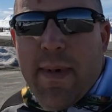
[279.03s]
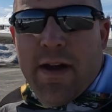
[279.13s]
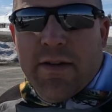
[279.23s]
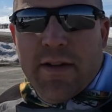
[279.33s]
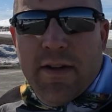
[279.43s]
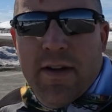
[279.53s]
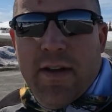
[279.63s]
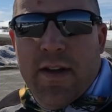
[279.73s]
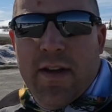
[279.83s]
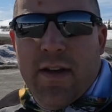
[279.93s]
Mountain
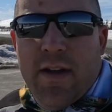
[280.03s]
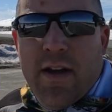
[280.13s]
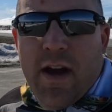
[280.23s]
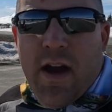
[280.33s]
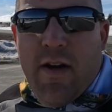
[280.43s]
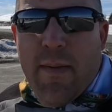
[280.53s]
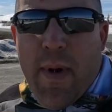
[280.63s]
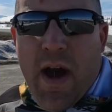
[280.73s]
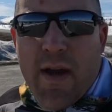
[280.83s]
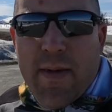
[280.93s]
right
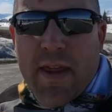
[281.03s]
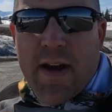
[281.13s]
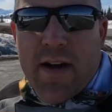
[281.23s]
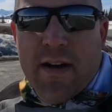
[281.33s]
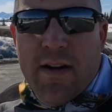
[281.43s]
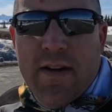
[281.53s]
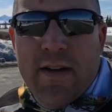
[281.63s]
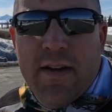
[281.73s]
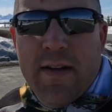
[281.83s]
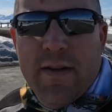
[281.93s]
behind me there.
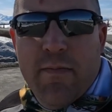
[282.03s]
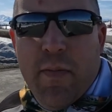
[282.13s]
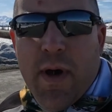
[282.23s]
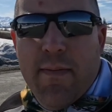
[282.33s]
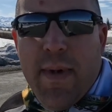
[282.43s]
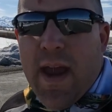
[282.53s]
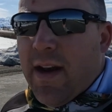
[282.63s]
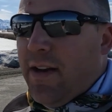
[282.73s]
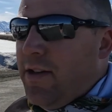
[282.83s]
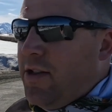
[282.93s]
But
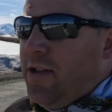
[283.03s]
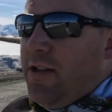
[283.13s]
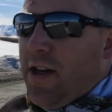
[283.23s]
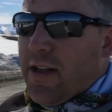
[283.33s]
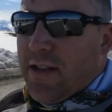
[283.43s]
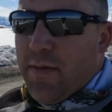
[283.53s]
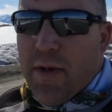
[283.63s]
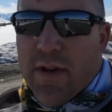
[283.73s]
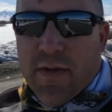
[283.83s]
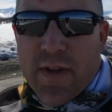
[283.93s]
man, just a
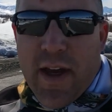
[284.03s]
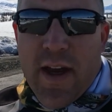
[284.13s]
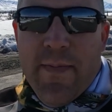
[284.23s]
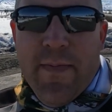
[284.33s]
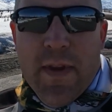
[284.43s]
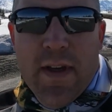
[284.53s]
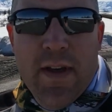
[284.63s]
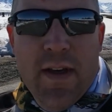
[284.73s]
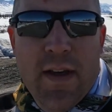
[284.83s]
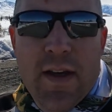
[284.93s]
beautiful day.
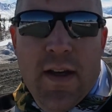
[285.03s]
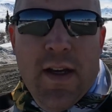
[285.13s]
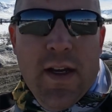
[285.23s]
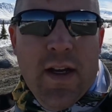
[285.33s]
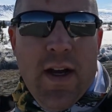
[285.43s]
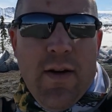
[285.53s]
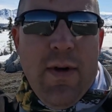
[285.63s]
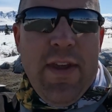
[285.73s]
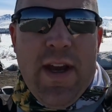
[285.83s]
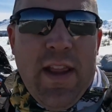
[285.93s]

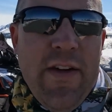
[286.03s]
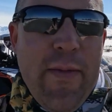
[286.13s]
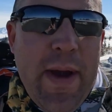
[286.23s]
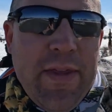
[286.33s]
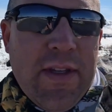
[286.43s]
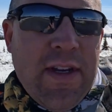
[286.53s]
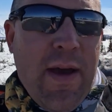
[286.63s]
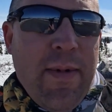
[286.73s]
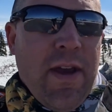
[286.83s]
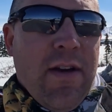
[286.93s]
One thing I love about this
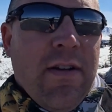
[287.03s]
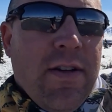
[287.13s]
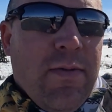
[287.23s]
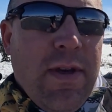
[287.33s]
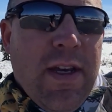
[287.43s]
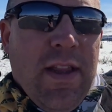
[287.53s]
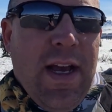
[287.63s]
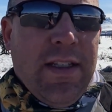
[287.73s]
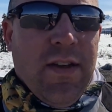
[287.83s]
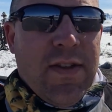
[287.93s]
time of year is we get
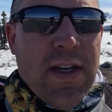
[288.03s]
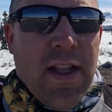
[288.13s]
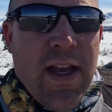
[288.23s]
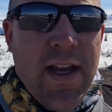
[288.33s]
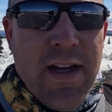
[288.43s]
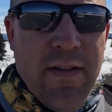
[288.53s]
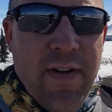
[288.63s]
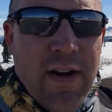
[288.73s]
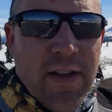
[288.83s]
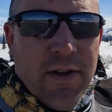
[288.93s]
lots of sunlight,
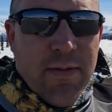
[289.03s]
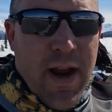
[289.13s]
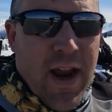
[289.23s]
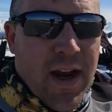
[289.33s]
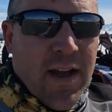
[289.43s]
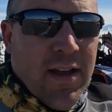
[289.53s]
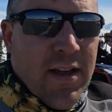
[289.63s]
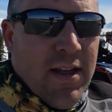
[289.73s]
very little rain.